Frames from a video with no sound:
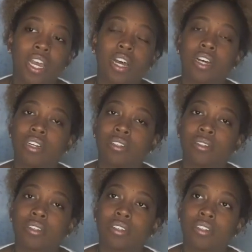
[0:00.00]

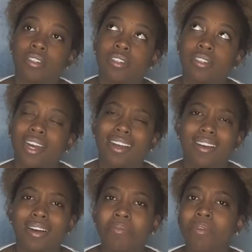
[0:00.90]
Uh,
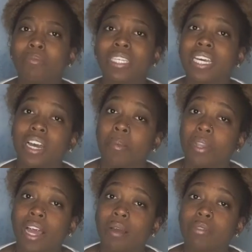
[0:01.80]
I'm, I'm saying I'm a
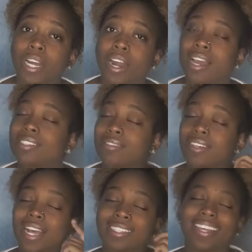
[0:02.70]
lot. I'm sorry. I just
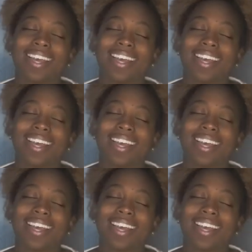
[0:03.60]
realized,